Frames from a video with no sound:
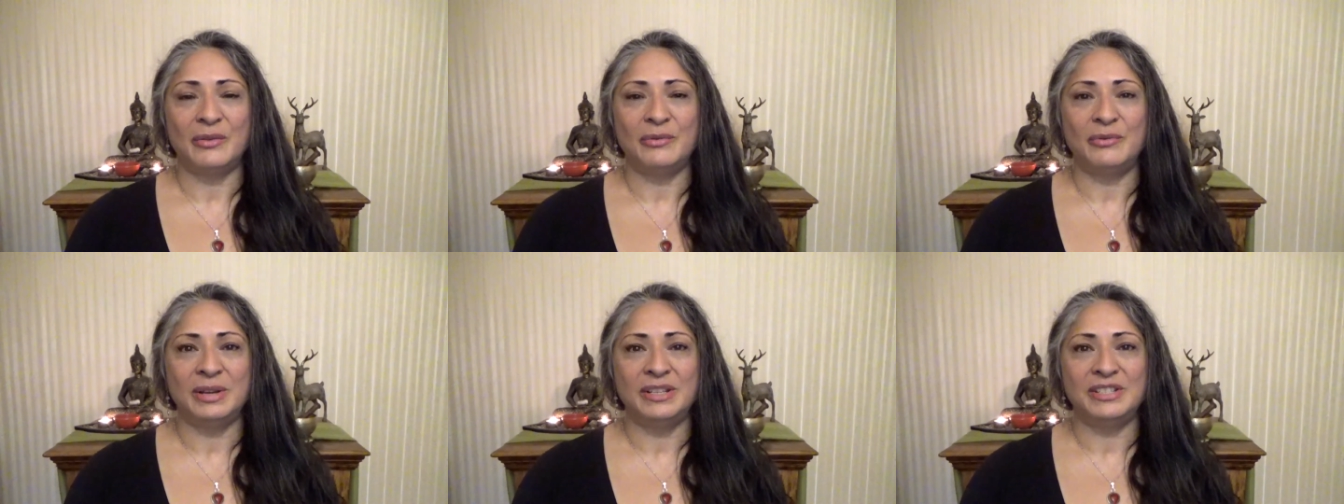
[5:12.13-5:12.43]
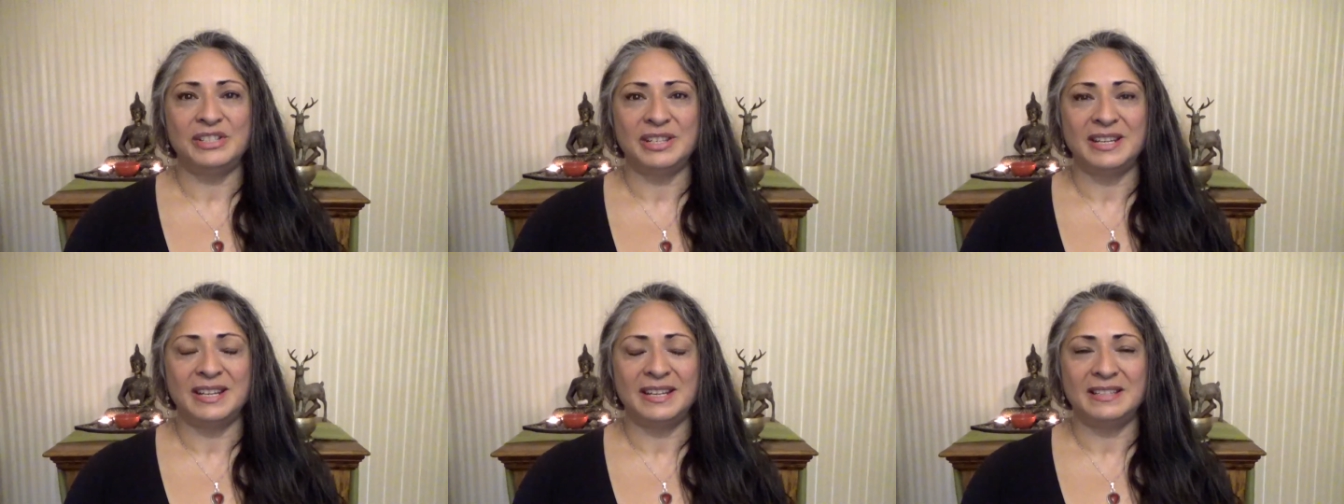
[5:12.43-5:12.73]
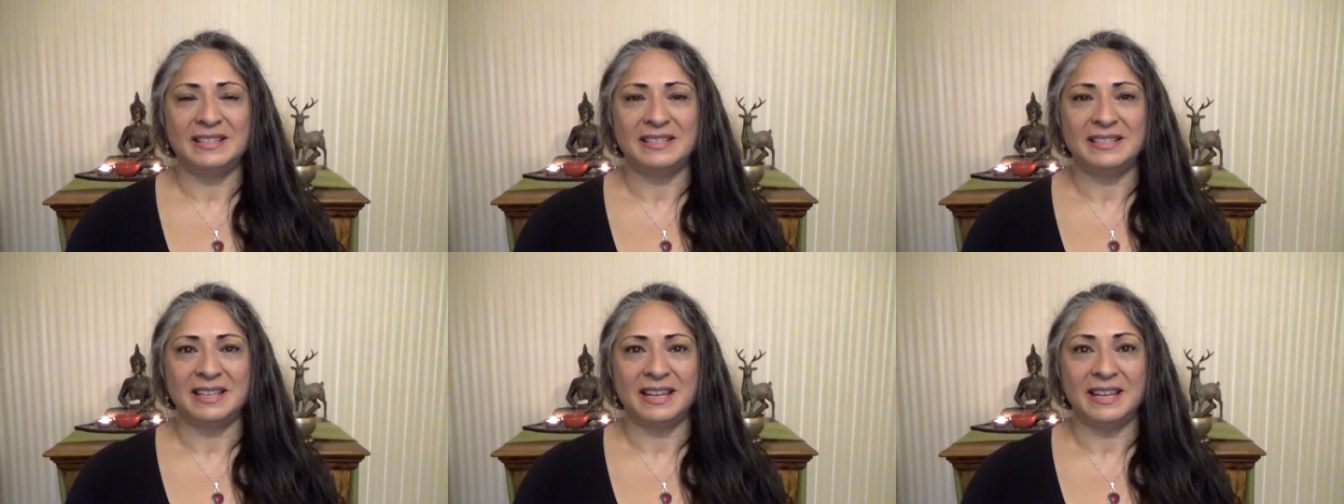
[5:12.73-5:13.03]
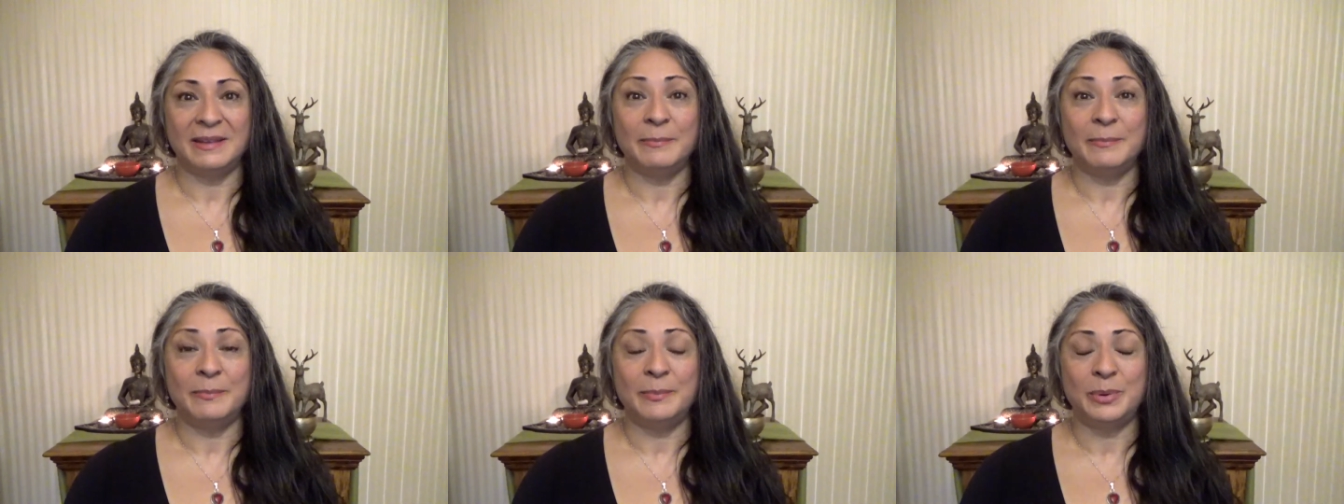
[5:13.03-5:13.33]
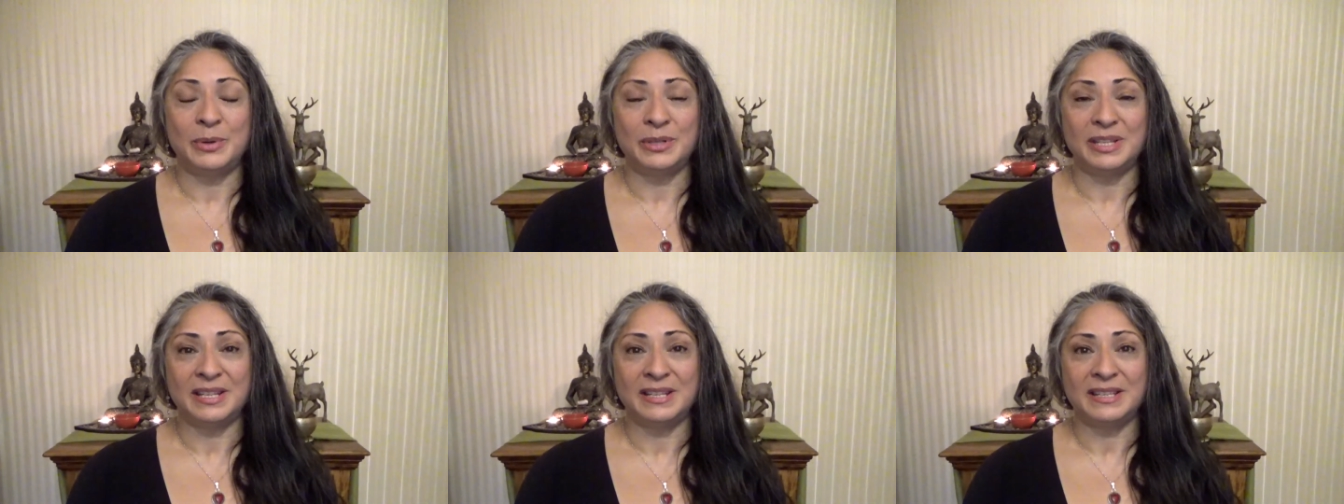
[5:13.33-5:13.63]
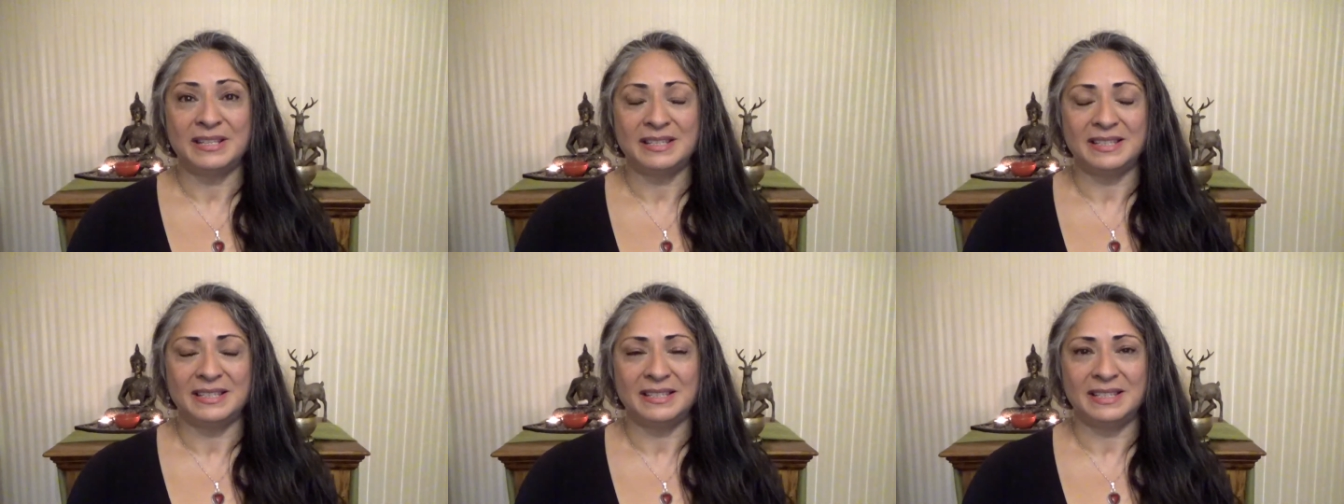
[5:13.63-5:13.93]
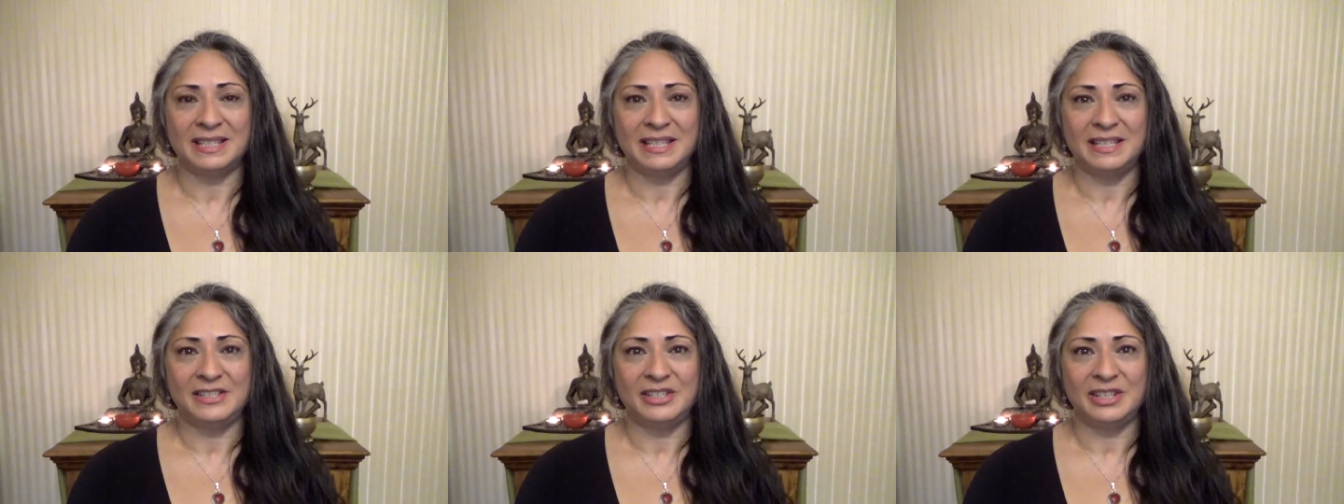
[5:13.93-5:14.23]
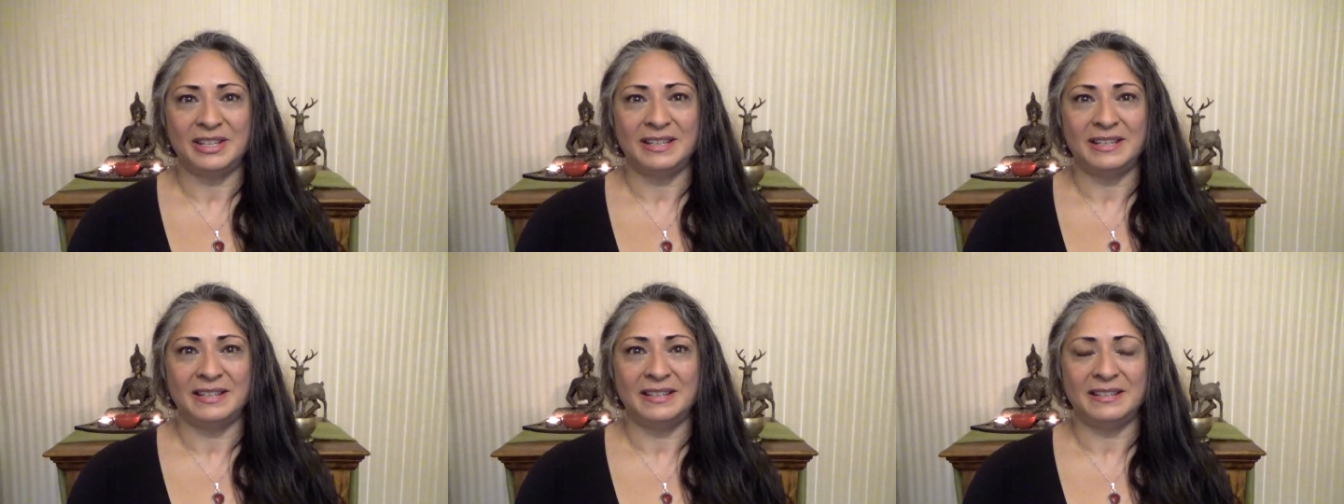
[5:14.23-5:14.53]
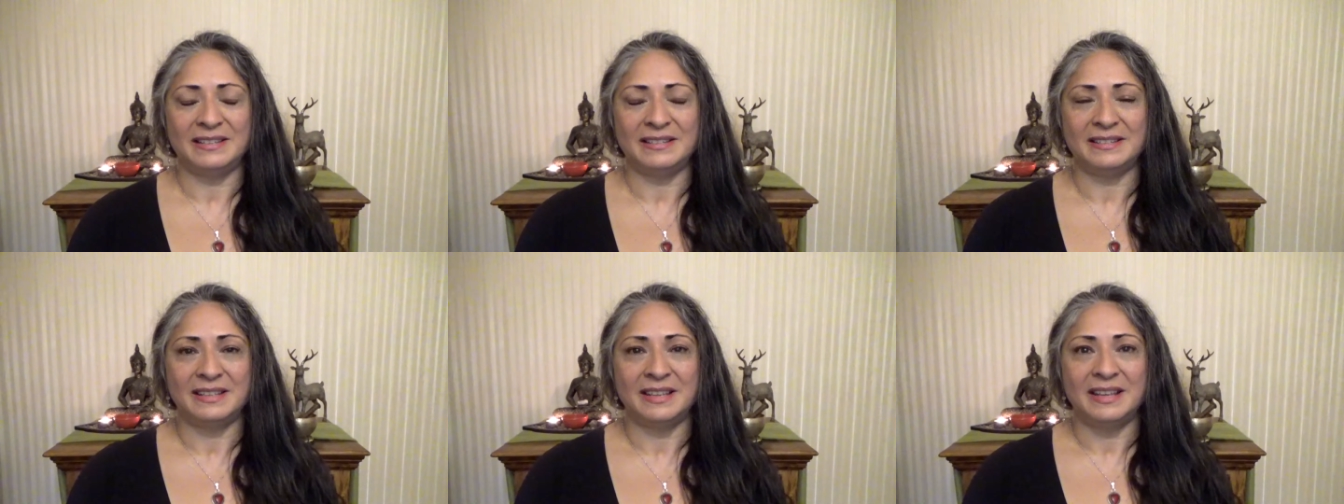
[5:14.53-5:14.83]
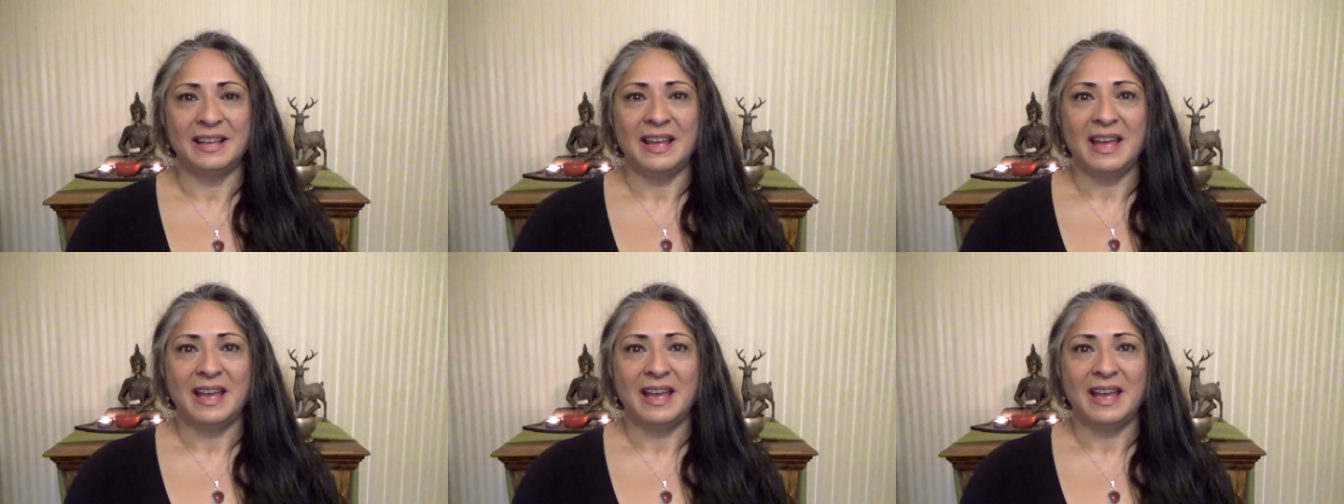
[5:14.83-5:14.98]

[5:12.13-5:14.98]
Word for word: originated in Buddhist teachings,